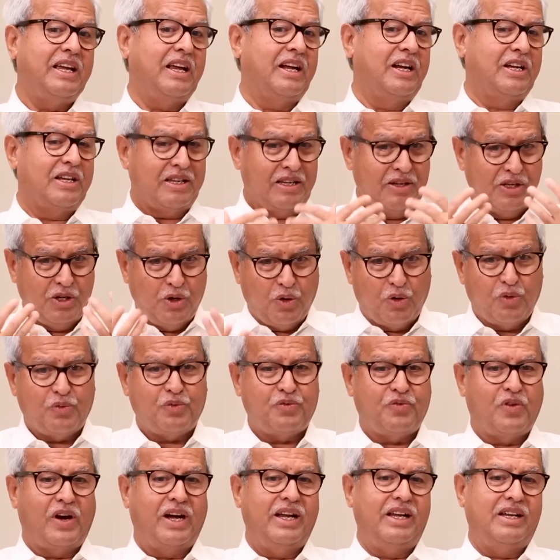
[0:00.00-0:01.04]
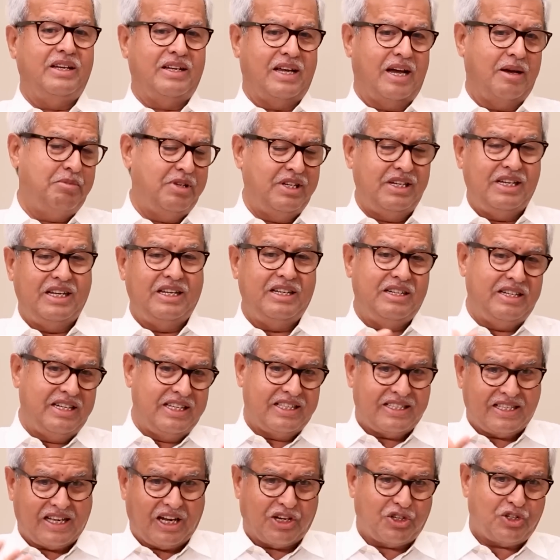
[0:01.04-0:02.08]
while in
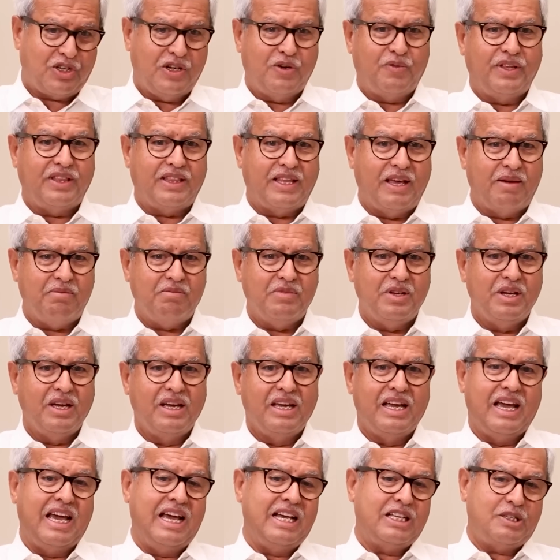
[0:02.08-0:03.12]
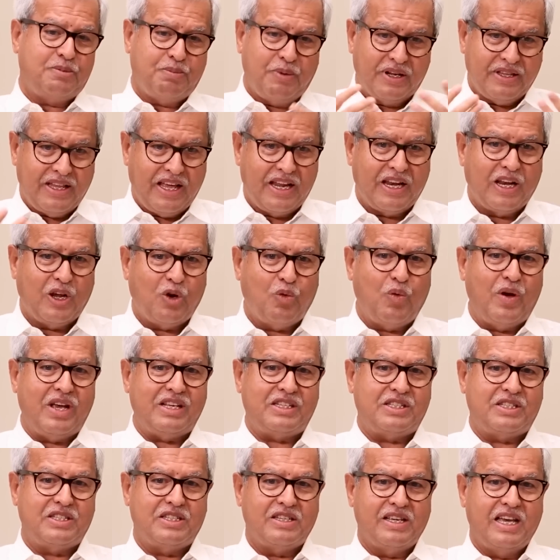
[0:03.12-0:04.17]
discussion with them as per their
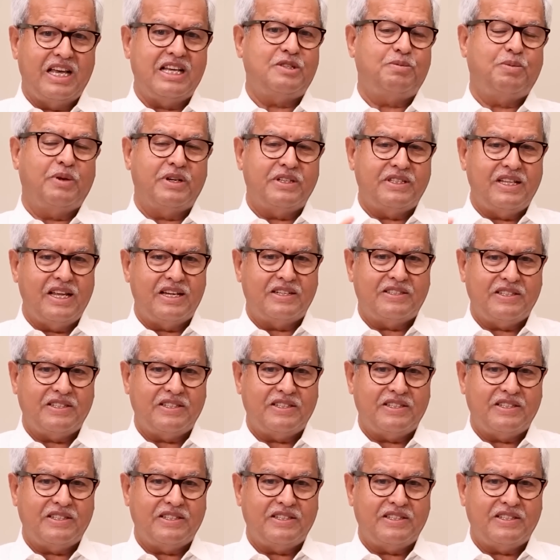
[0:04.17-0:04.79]
requests, as per their